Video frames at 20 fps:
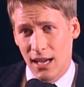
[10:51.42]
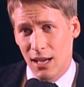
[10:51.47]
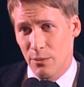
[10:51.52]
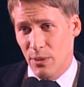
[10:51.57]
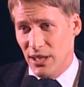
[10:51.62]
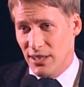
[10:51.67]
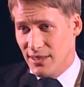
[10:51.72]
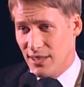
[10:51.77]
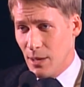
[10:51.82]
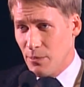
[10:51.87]

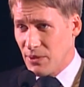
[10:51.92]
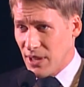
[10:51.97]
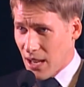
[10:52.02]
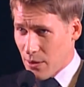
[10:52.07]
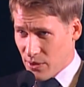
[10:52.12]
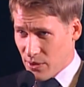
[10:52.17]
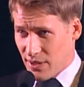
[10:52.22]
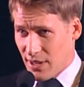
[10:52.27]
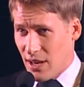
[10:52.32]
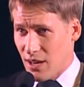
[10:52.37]
And my
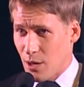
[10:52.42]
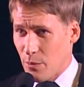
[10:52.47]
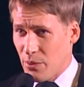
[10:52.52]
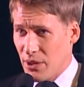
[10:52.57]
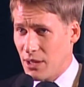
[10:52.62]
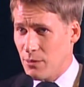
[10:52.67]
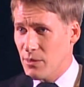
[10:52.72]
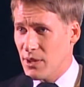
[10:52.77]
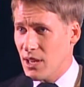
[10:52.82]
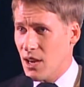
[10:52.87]
stepdad was there to
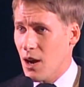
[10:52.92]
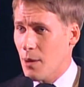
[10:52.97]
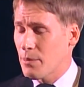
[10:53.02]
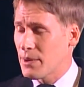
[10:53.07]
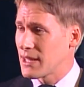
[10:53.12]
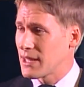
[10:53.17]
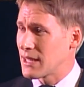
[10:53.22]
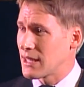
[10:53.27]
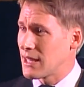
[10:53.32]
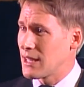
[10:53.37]
pick me
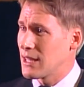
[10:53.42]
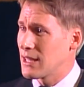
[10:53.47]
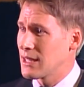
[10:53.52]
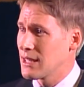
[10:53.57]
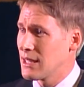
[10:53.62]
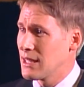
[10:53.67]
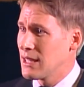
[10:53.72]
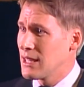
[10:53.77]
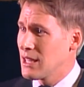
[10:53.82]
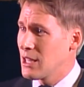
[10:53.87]
up, and
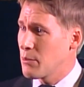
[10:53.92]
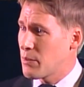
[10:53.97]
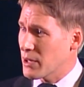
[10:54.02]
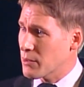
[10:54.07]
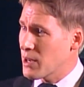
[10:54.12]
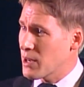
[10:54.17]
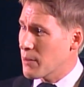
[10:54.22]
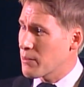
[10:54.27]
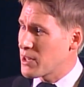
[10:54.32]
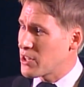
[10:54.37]
he
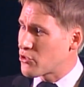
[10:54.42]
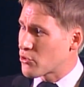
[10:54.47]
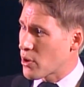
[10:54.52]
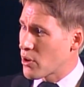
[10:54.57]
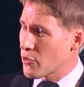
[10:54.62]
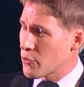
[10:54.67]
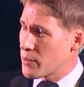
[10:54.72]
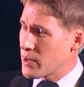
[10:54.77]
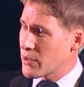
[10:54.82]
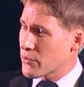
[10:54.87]
picked me up and he
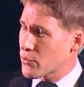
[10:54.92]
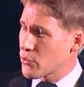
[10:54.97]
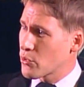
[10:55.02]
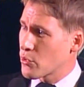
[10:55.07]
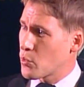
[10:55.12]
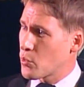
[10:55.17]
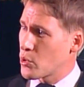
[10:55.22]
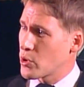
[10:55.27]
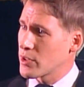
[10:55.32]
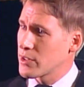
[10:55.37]
drove me
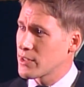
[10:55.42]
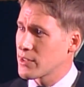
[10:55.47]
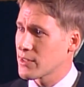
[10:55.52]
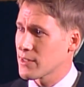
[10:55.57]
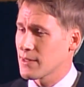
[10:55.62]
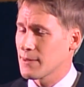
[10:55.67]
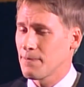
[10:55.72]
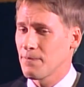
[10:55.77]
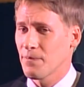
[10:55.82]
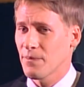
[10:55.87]
through the
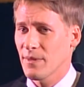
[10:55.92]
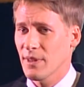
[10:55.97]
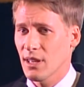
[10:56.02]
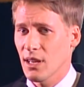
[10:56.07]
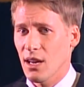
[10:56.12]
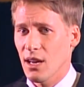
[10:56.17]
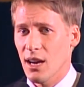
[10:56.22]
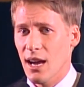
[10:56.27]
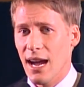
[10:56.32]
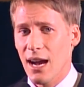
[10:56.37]
woods
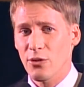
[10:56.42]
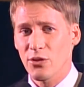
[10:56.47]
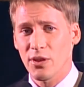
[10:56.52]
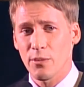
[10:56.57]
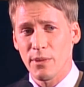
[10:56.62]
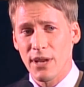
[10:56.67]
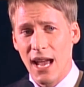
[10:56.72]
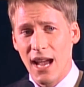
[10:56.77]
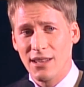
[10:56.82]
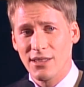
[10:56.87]
out
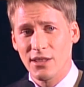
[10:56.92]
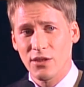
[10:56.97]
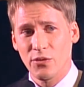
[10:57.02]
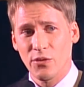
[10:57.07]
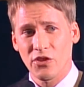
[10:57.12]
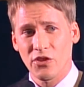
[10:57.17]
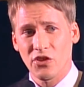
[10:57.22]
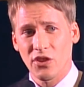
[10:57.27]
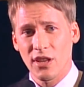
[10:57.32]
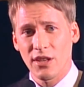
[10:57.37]
to
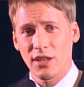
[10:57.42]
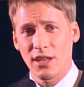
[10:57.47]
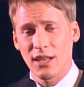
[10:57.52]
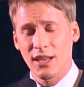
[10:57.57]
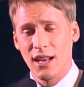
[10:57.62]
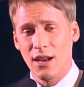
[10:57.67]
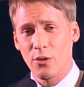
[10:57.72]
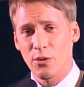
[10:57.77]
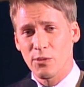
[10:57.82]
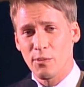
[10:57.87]
Manassas,
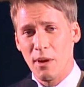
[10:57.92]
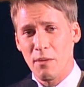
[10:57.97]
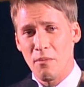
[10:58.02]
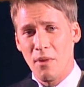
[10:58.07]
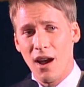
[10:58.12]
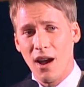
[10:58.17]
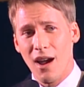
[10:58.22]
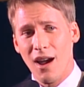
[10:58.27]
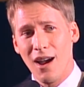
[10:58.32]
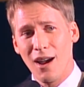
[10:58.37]
Virginia, and there was my
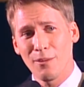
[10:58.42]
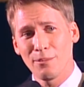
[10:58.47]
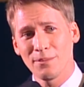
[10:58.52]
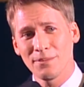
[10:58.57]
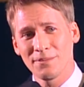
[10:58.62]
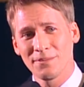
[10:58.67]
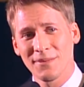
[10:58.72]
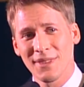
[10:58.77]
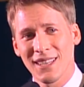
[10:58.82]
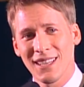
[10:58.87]

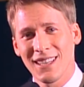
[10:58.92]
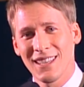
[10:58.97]
mom.